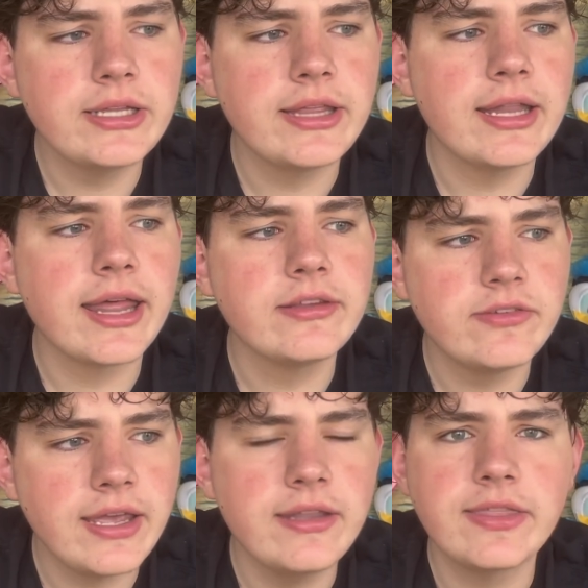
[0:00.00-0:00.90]
They,
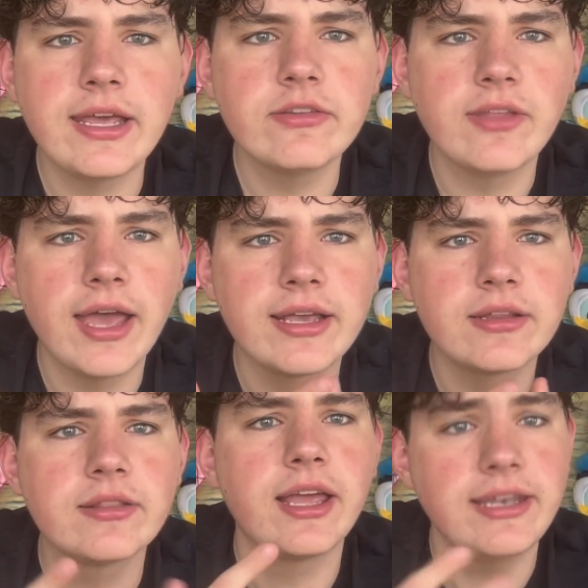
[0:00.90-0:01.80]
say things that
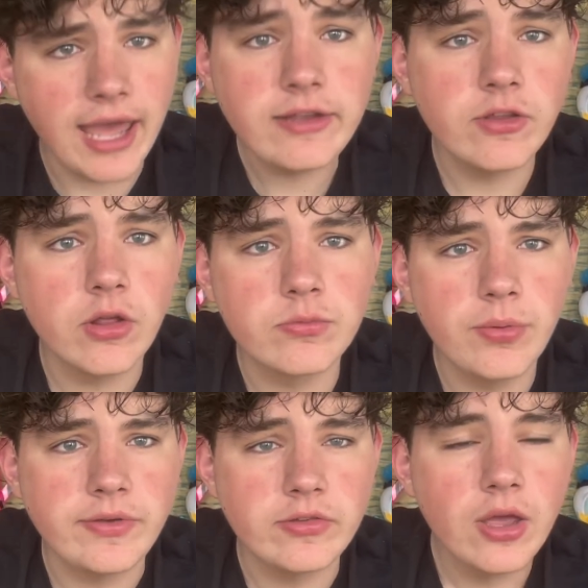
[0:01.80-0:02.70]
connect to those
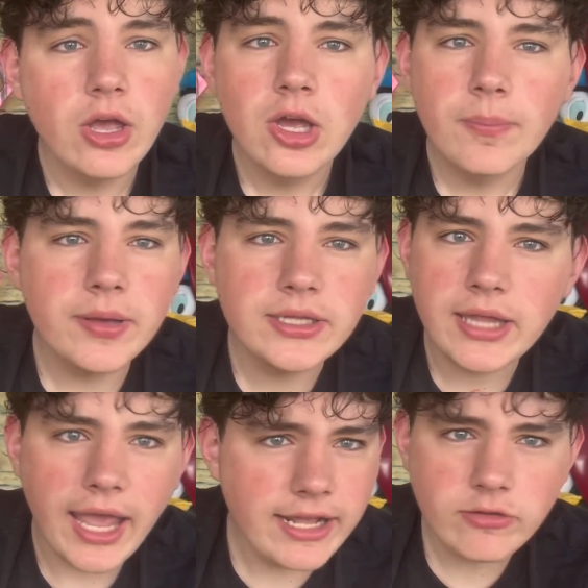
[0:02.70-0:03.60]
movies, but
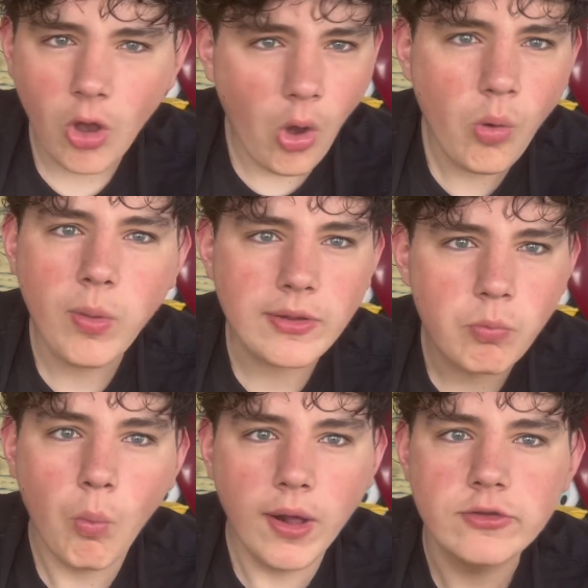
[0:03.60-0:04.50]
it's all,
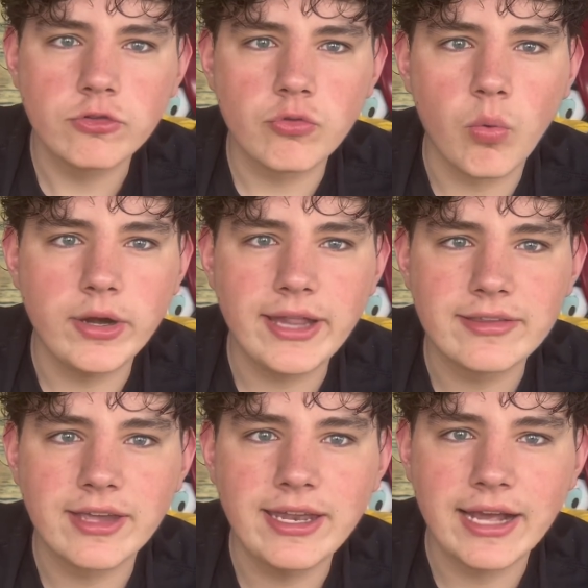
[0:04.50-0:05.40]
one story
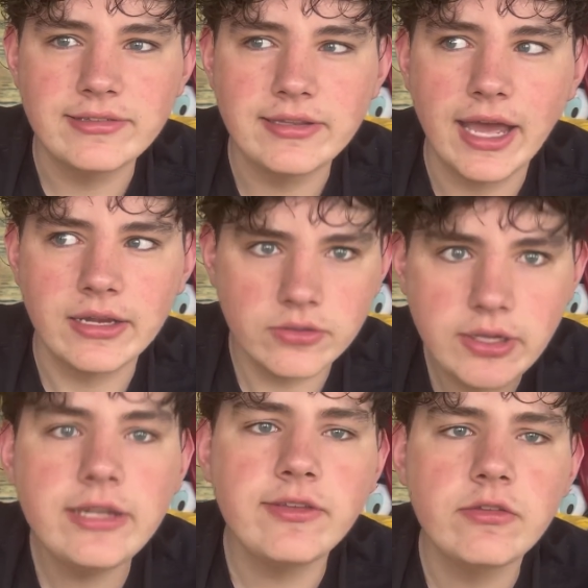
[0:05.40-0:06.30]
that's connected, that
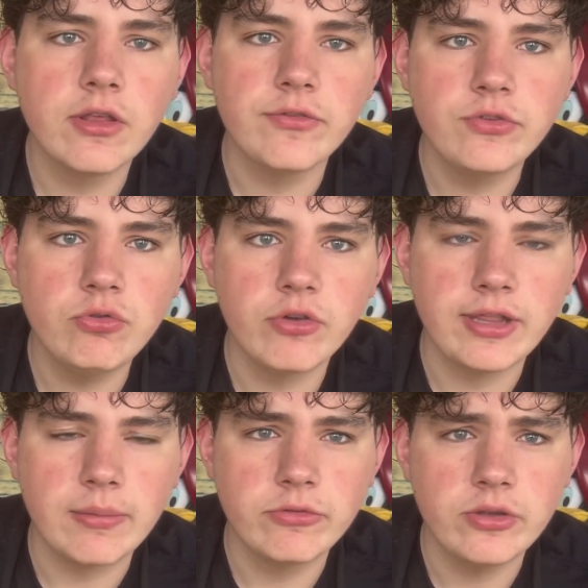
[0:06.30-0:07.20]
leads into the future of
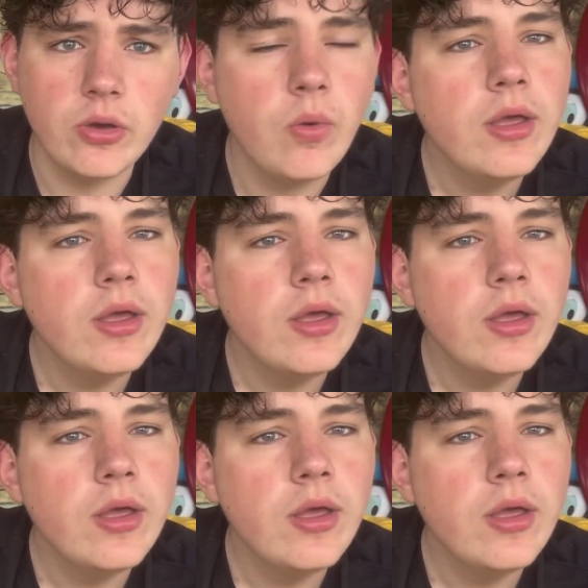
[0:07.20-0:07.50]
the MCU.